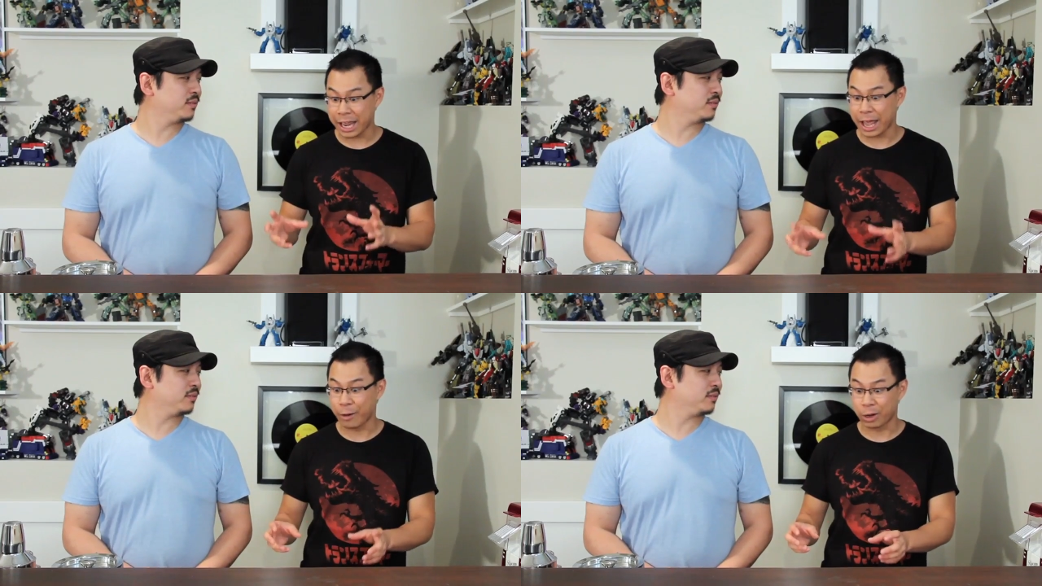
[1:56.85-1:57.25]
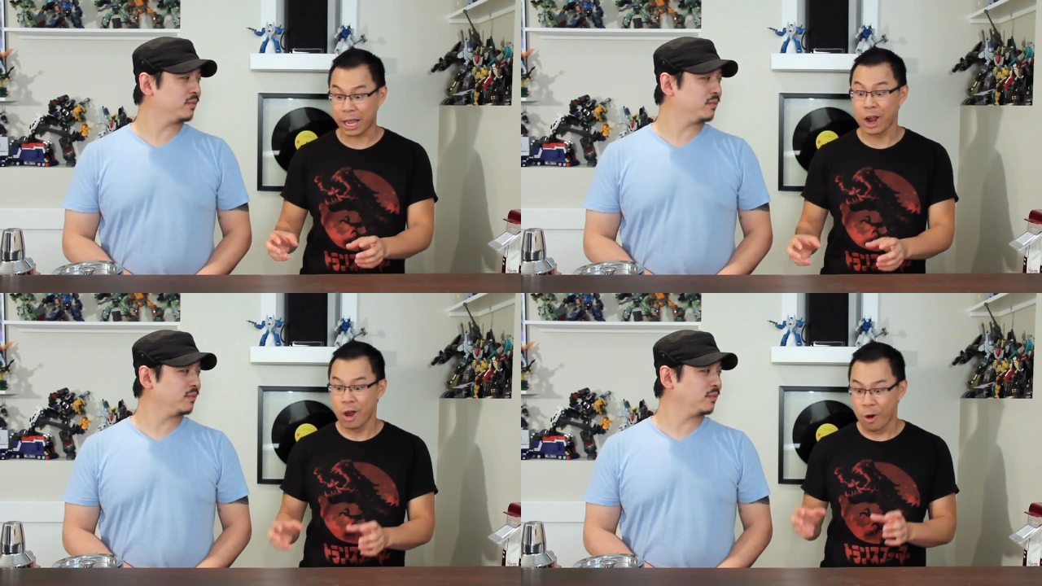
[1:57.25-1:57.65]
Speaker 1: it and we're
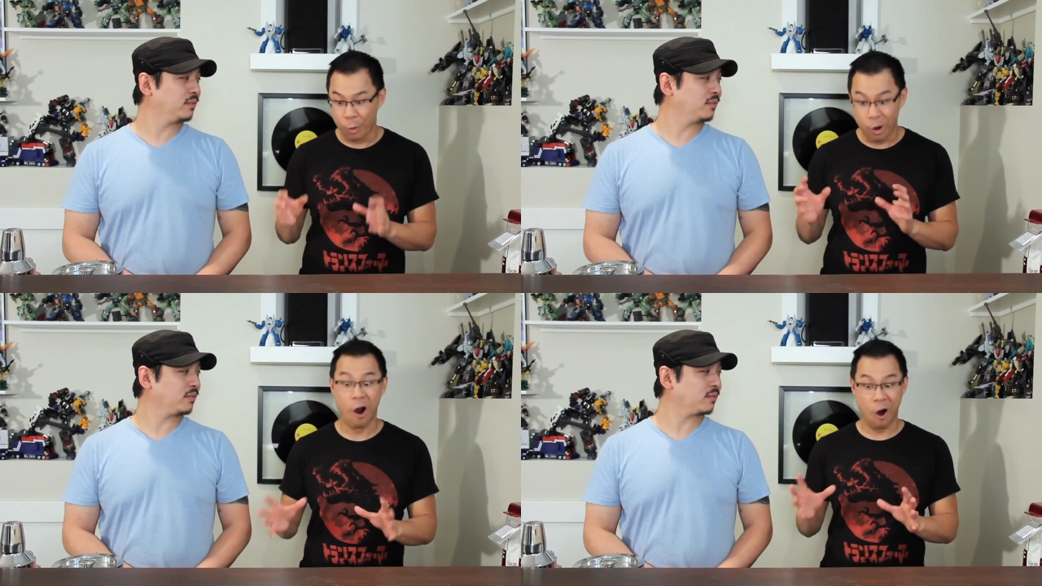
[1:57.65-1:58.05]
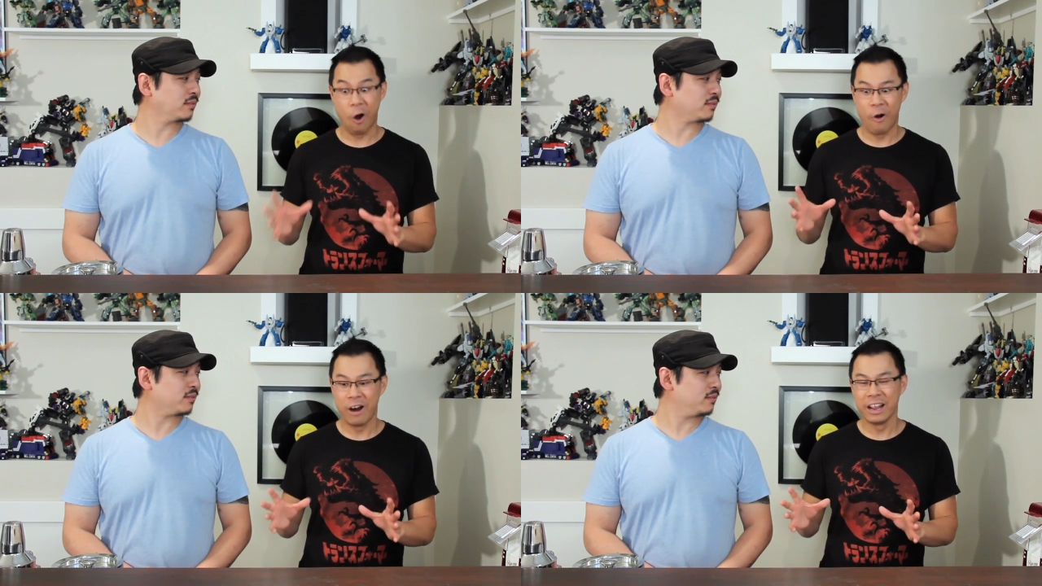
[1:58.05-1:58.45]
like,
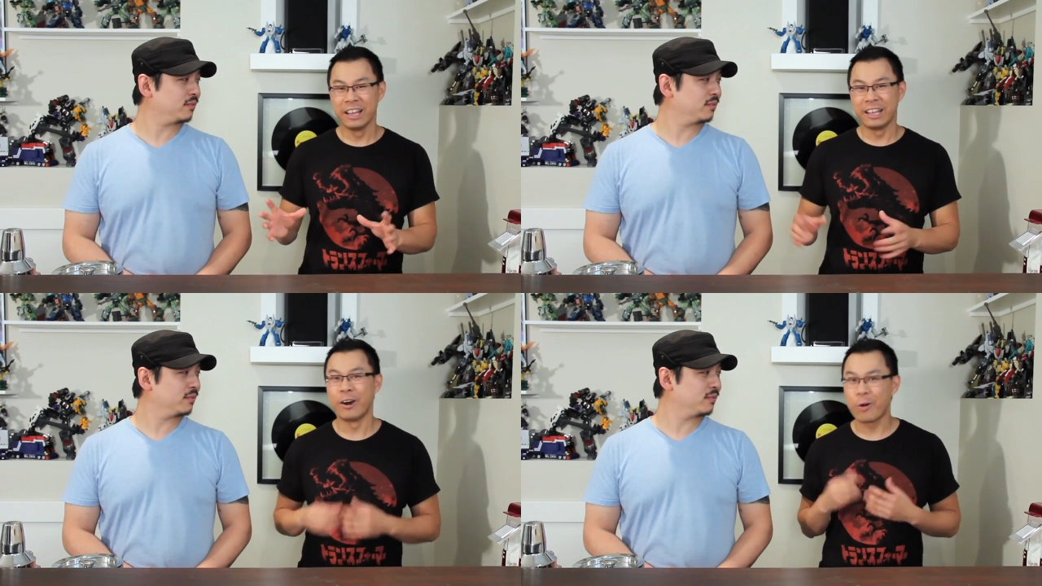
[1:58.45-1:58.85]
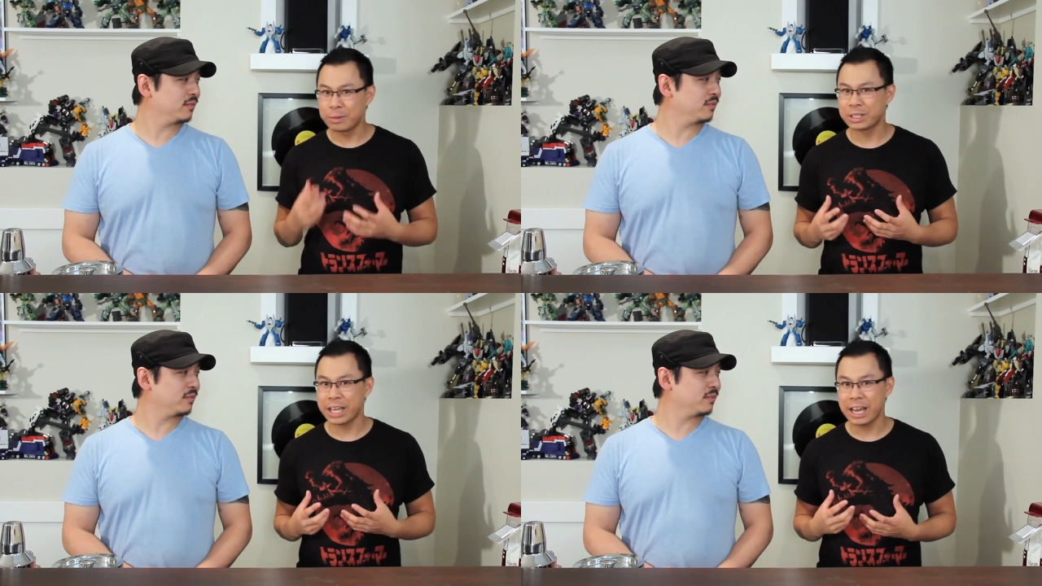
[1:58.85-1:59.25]
whoa. You know what
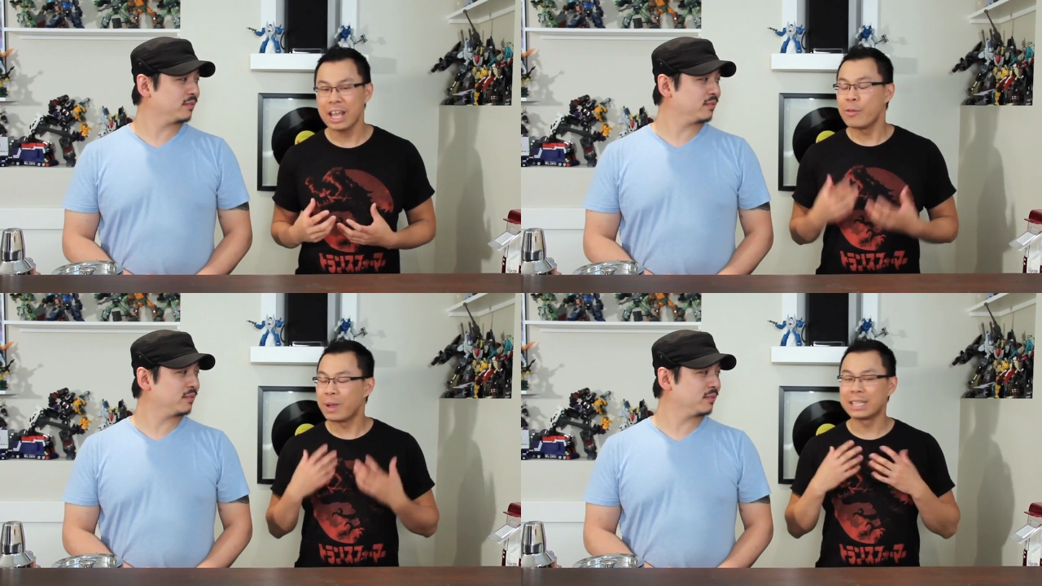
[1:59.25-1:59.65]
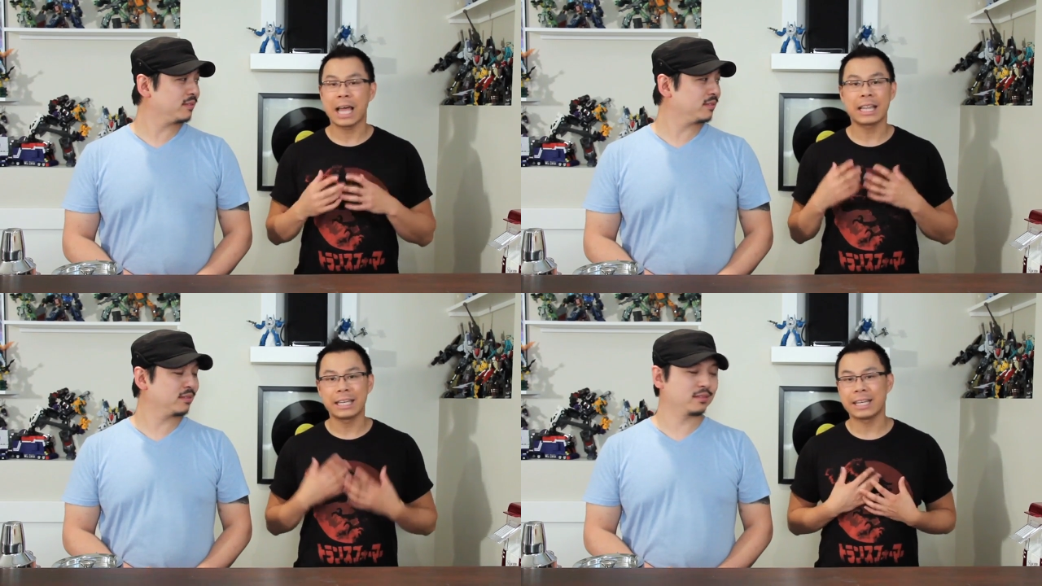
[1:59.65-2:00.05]
I'm saying? Because
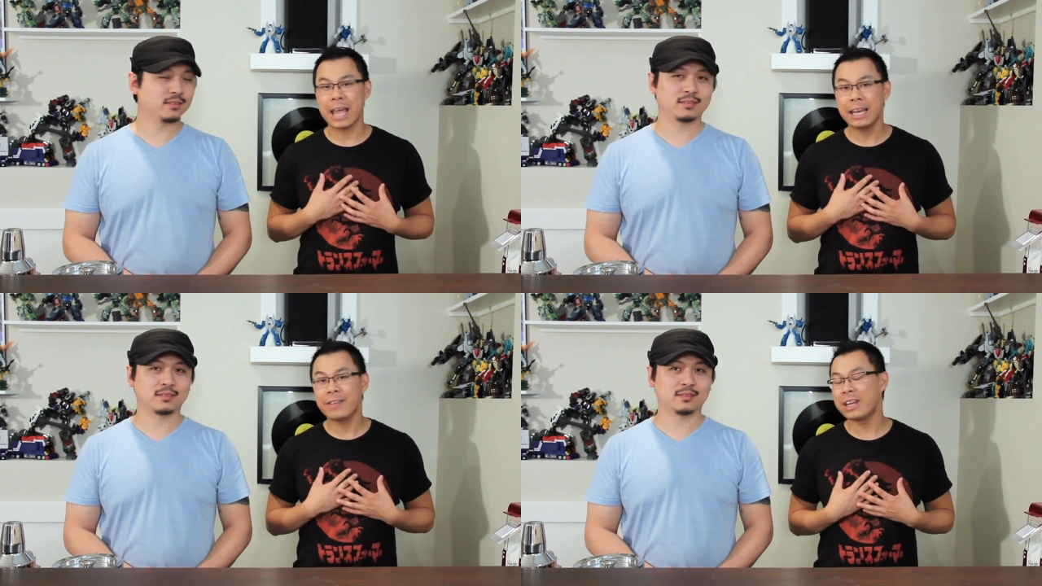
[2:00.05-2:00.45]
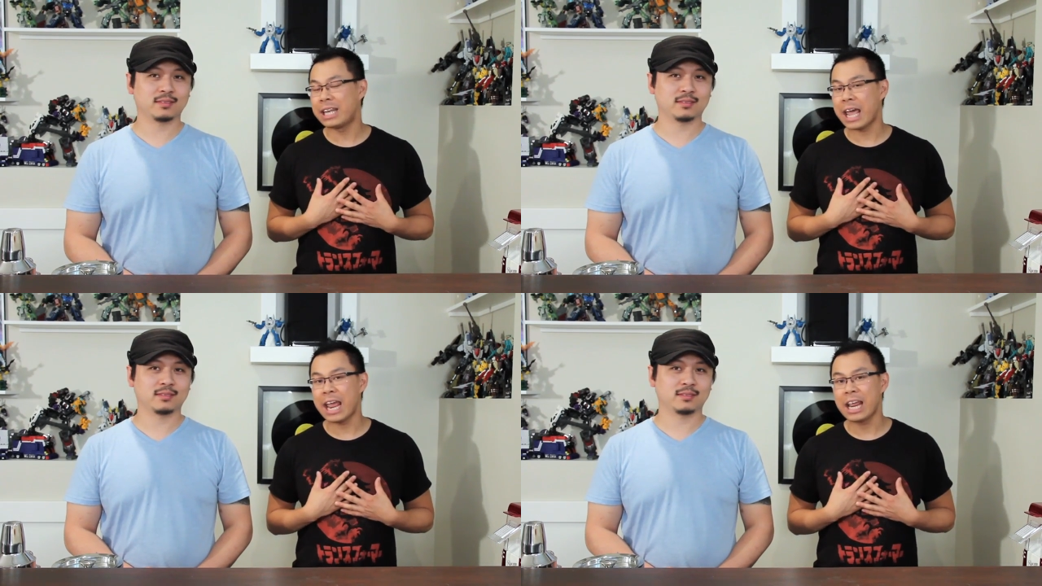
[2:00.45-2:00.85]
at the end of the
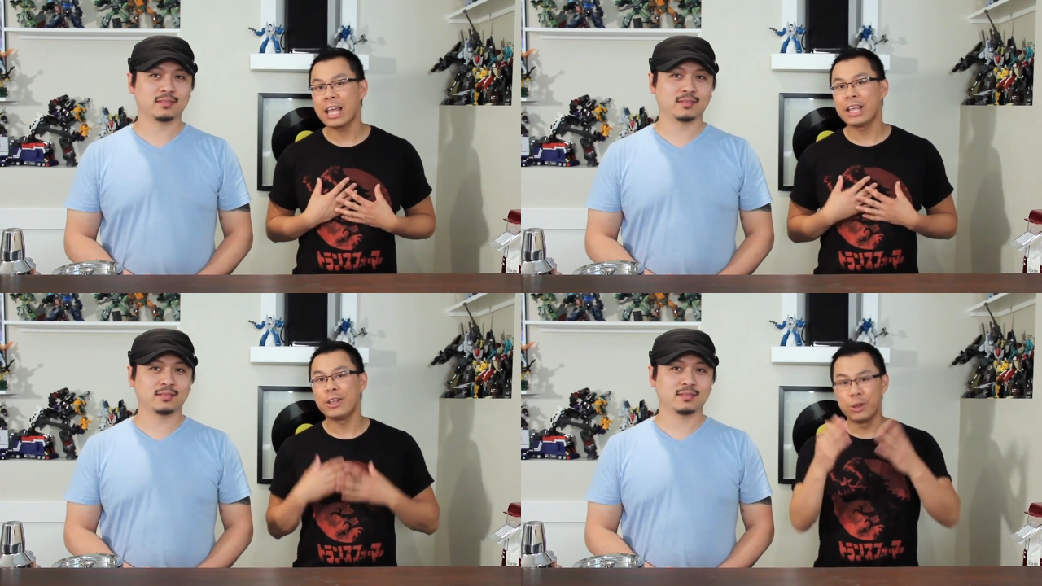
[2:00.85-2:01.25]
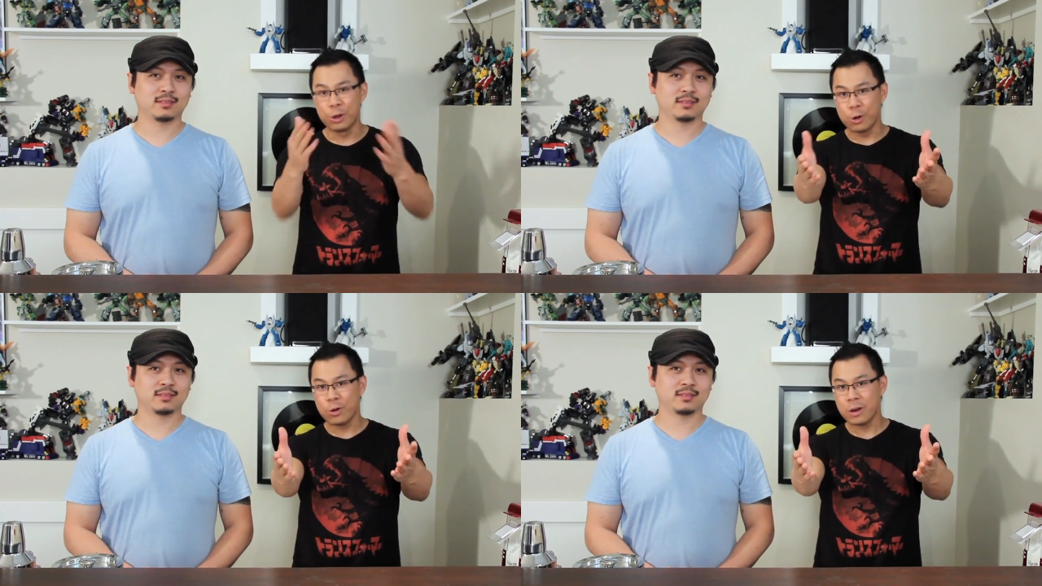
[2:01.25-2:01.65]
day,
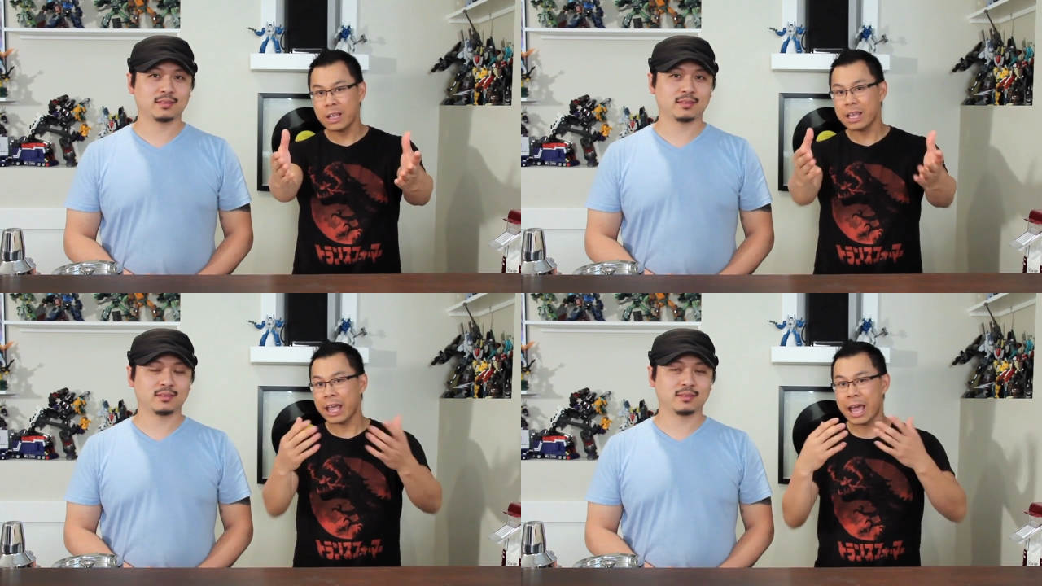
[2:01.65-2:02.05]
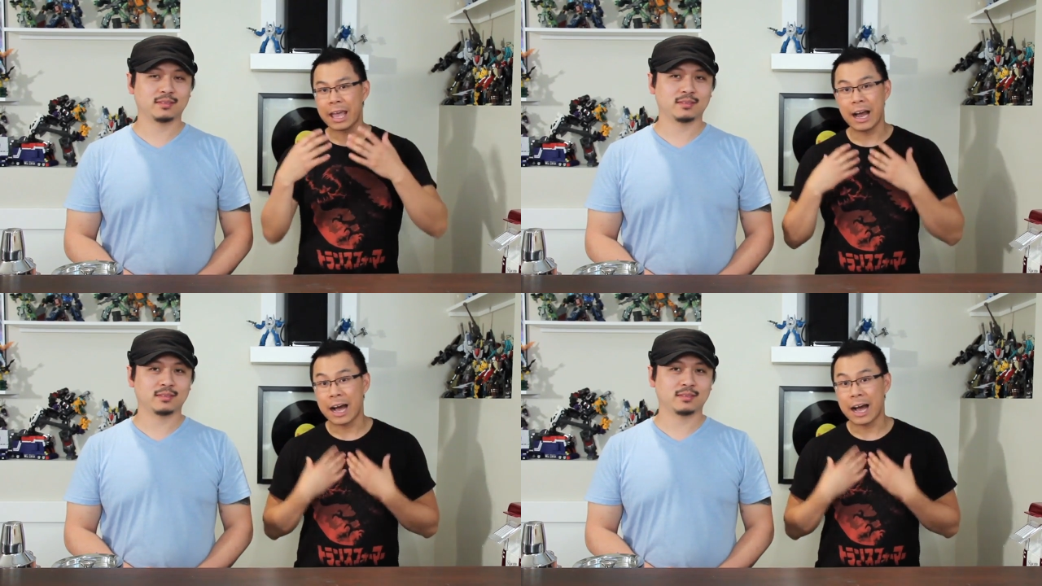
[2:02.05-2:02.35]
you and